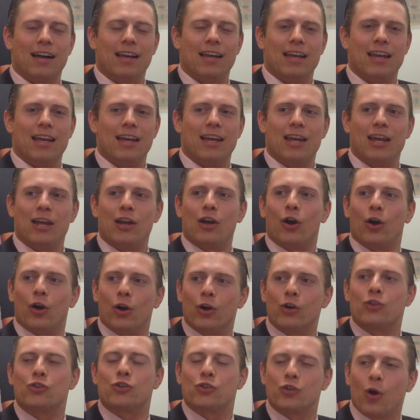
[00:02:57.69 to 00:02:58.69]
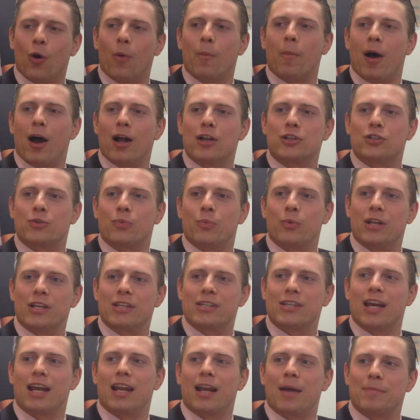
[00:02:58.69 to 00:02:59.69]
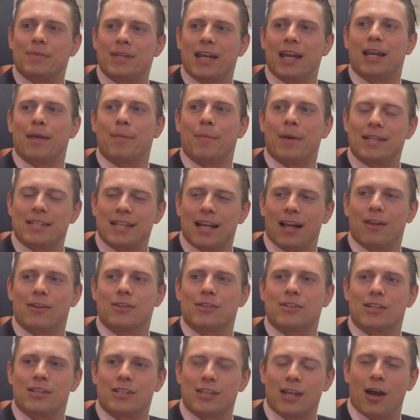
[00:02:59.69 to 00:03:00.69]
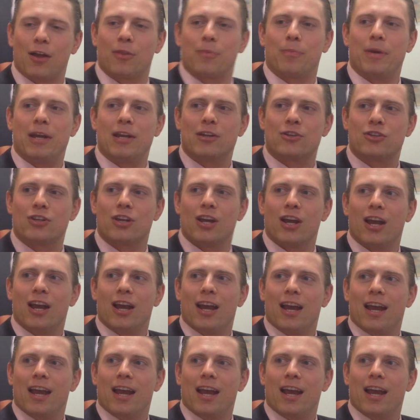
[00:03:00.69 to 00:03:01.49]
It hurt so much when he said, I'm taking my talents to South Beach.